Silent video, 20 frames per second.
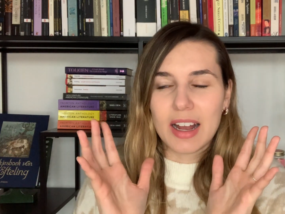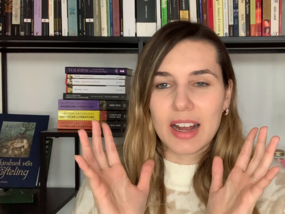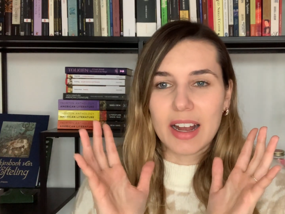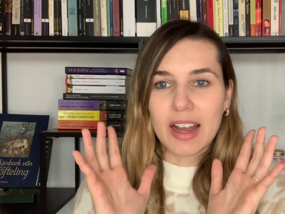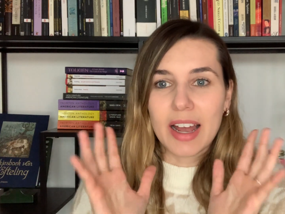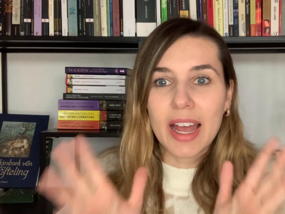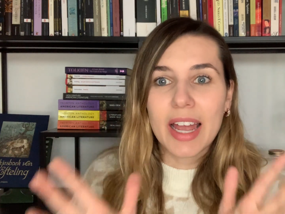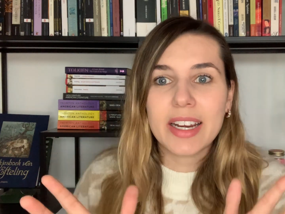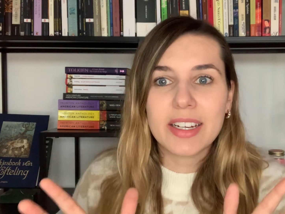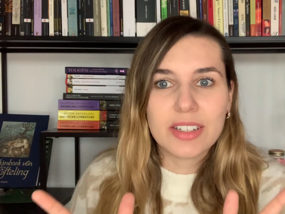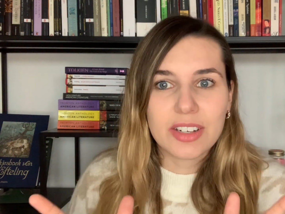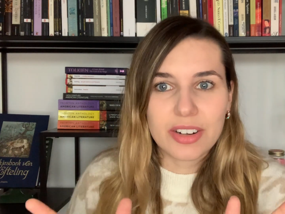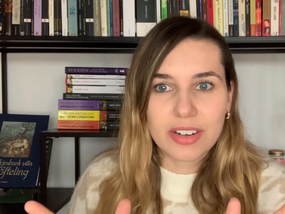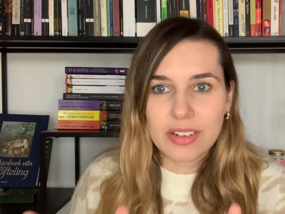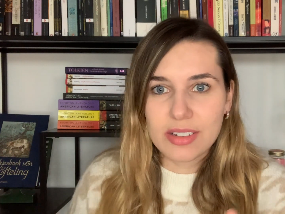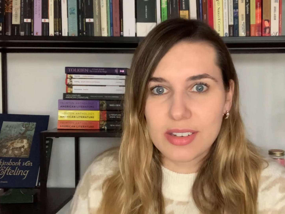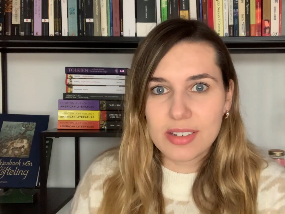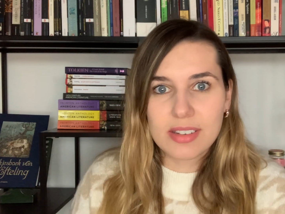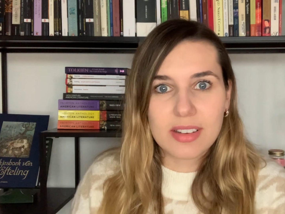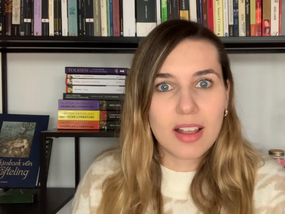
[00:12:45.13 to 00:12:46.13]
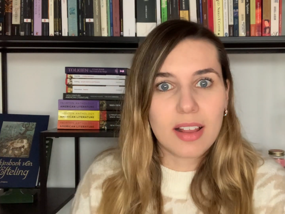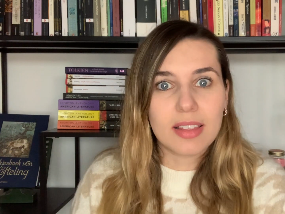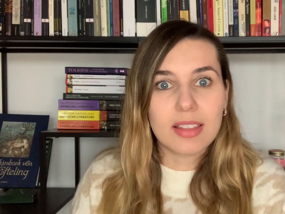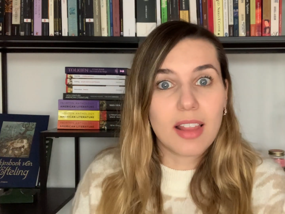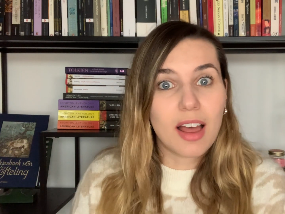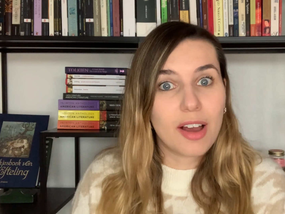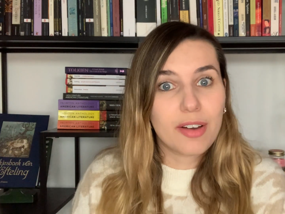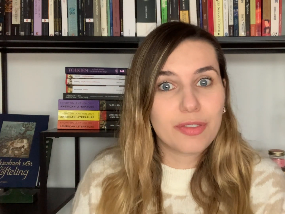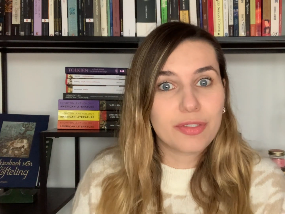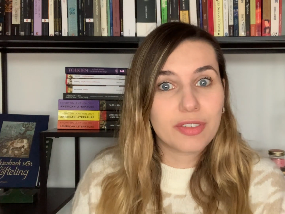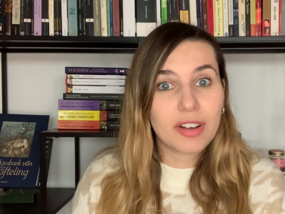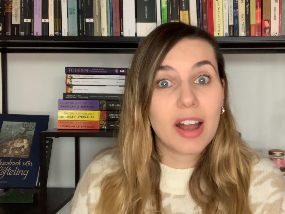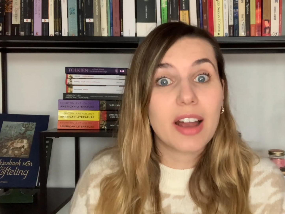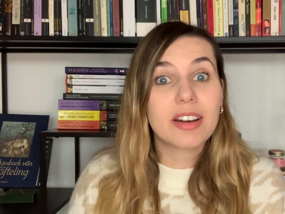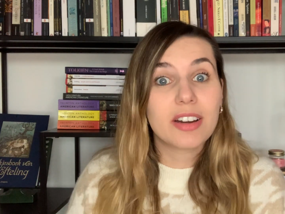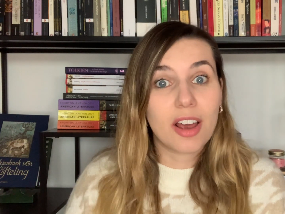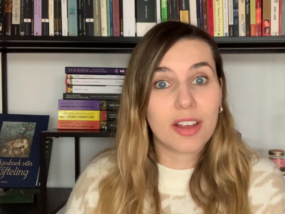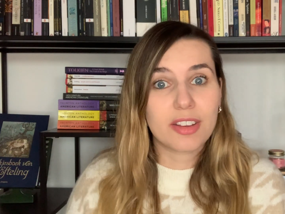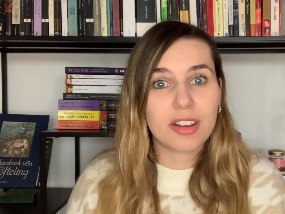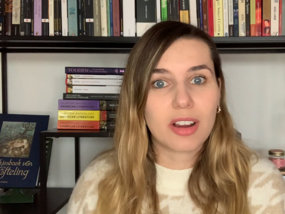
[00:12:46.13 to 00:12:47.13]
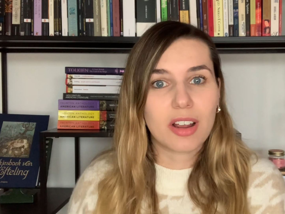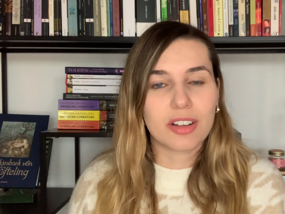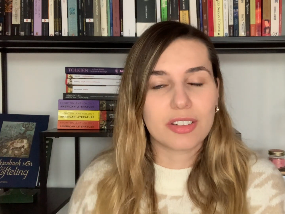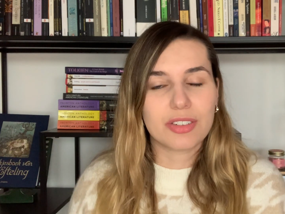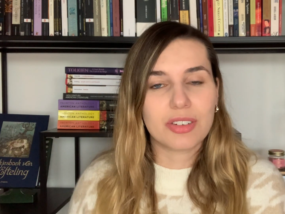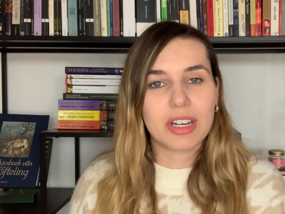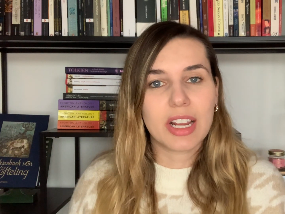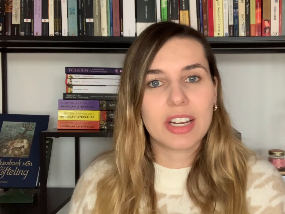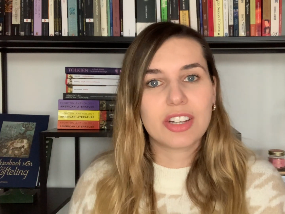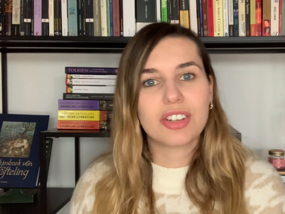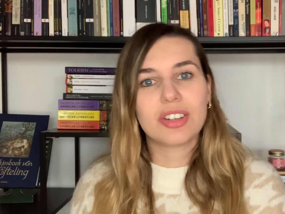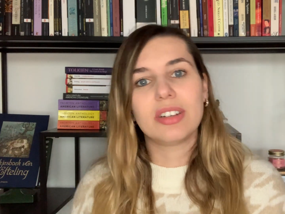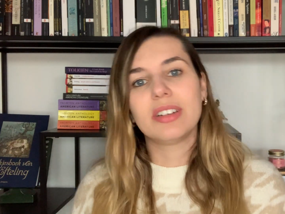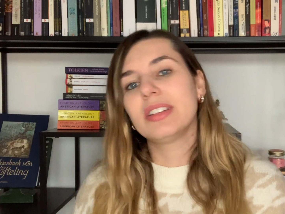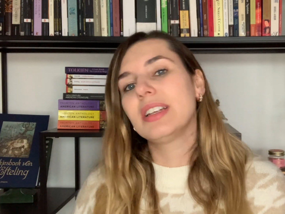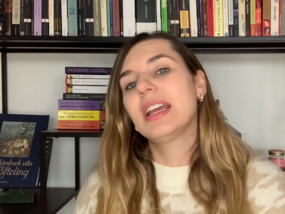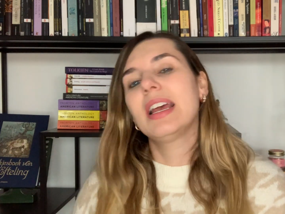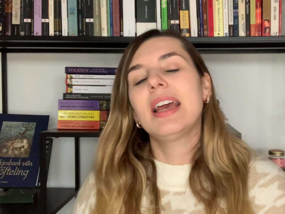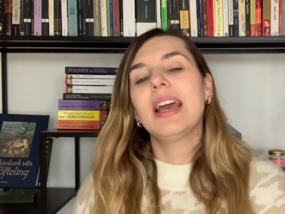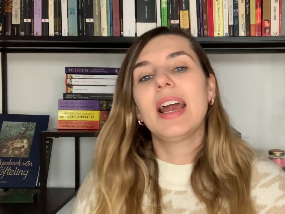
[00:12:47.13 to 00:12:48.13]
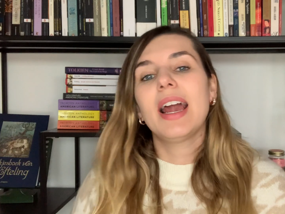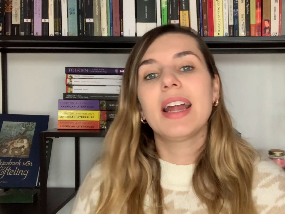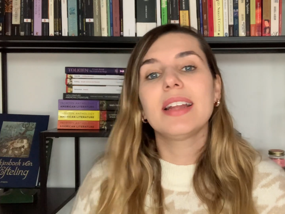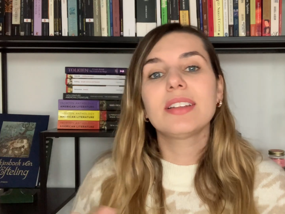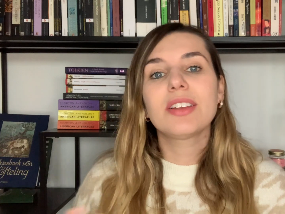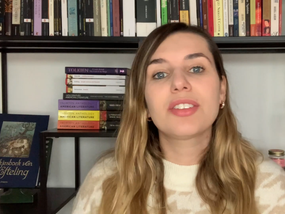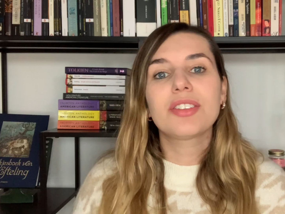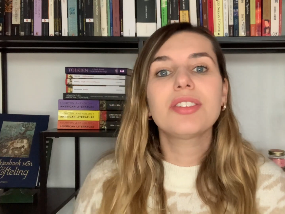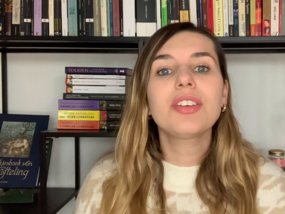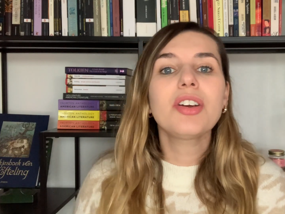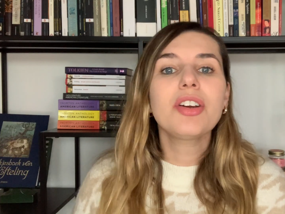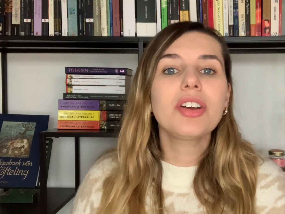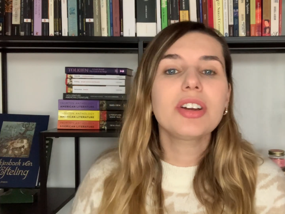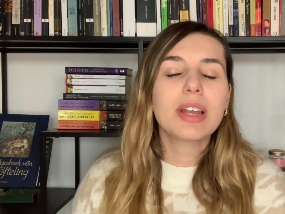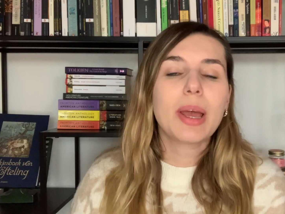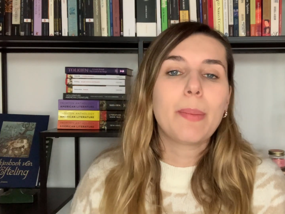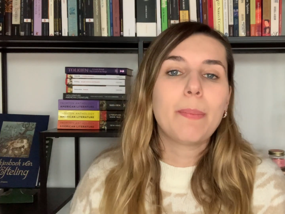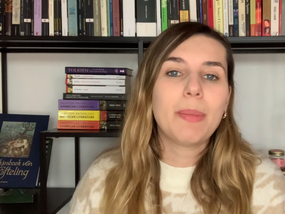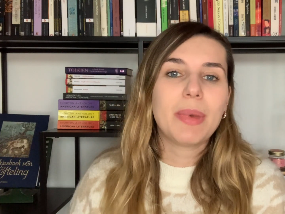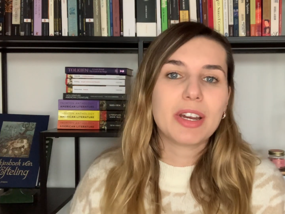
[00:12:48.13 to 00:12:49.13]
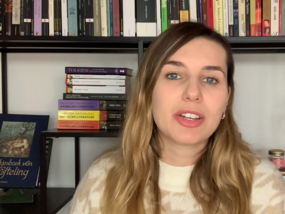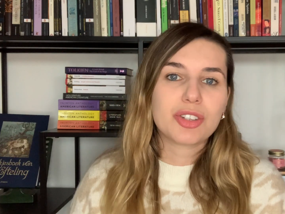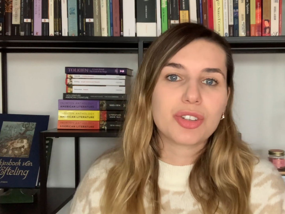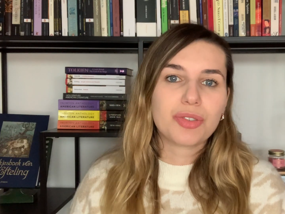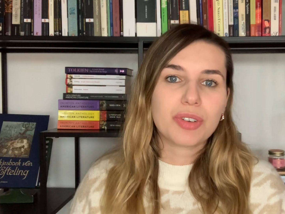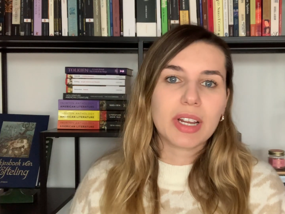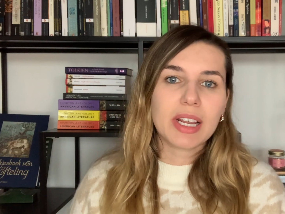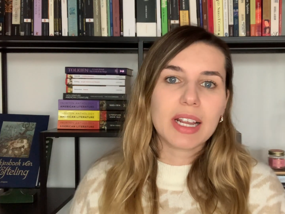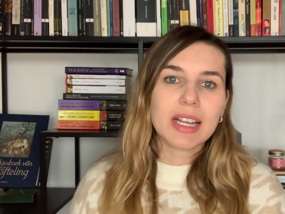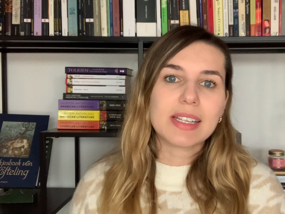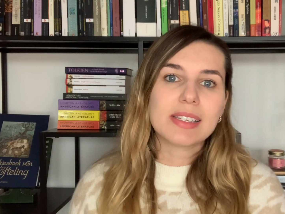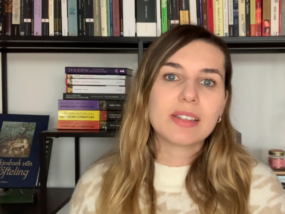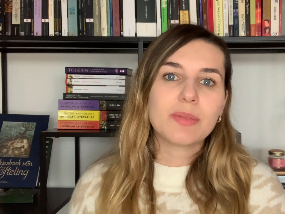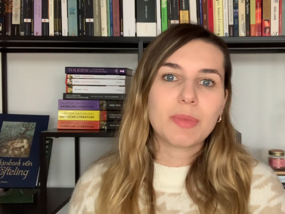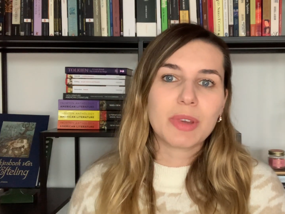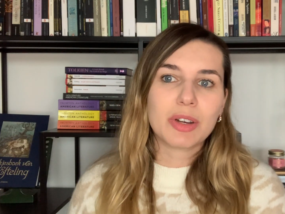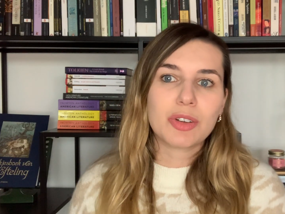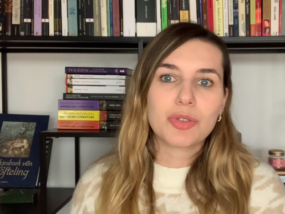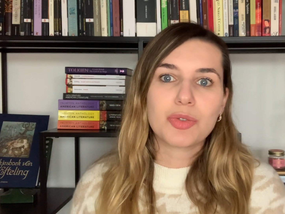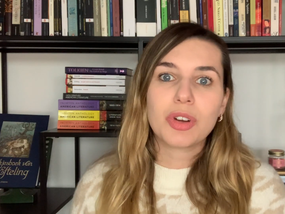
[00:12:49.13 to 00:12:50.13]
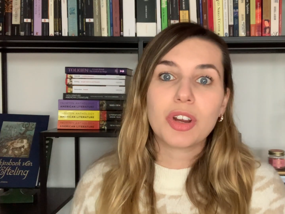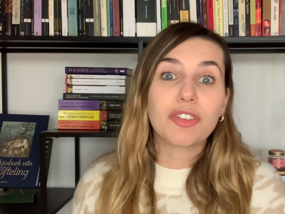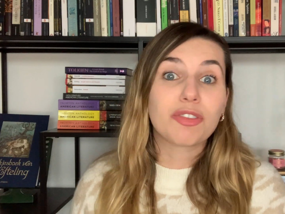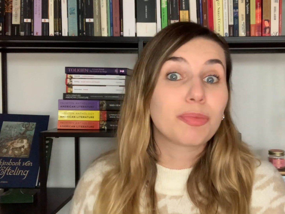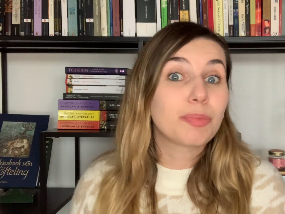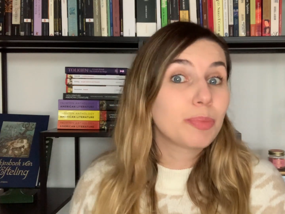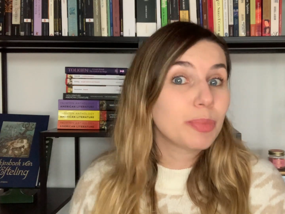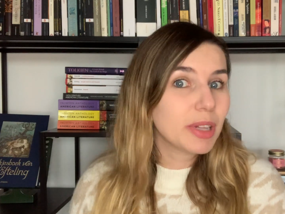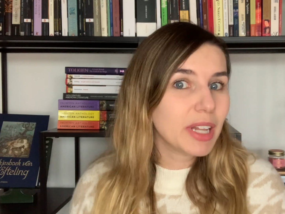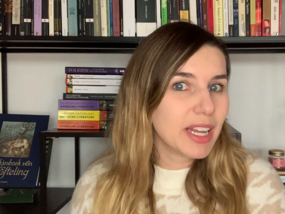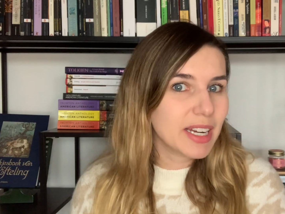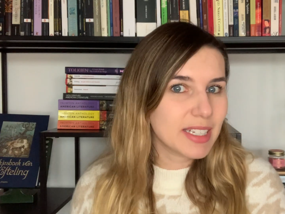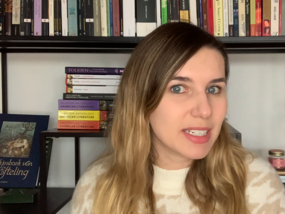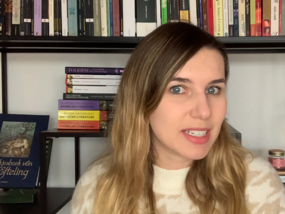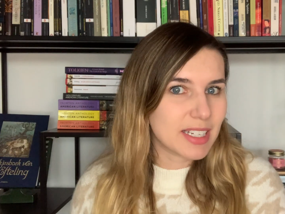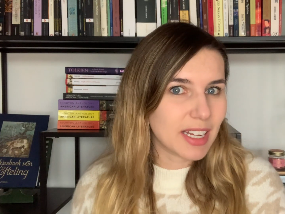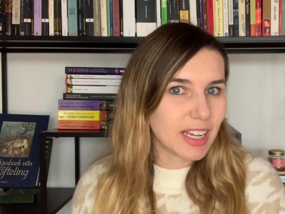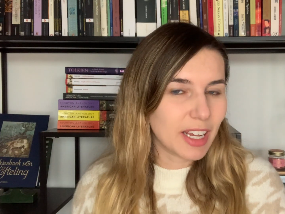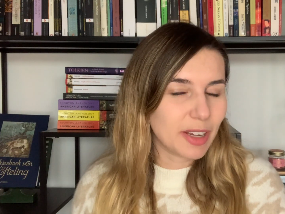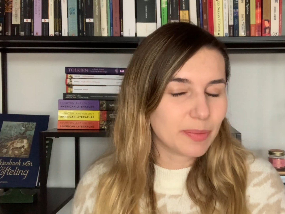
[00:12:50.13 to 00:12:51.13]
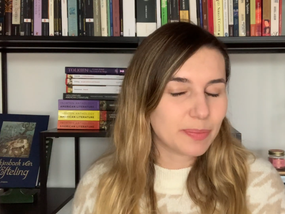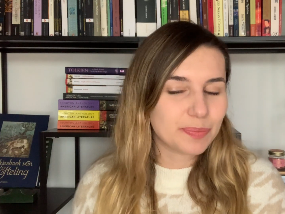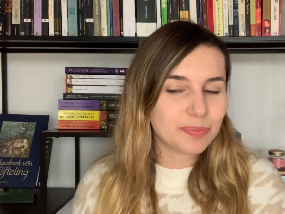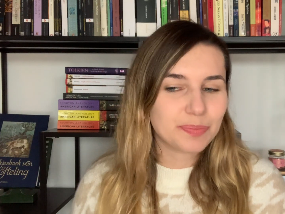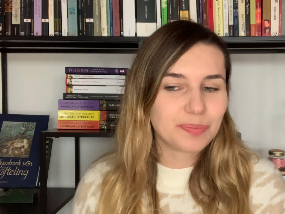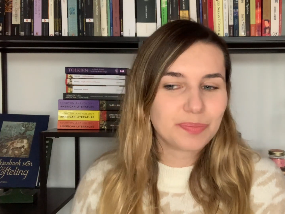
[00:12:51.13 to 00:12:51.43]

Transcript: hinders love, another contradiction. And the third ministry is the Ministry of Plenty.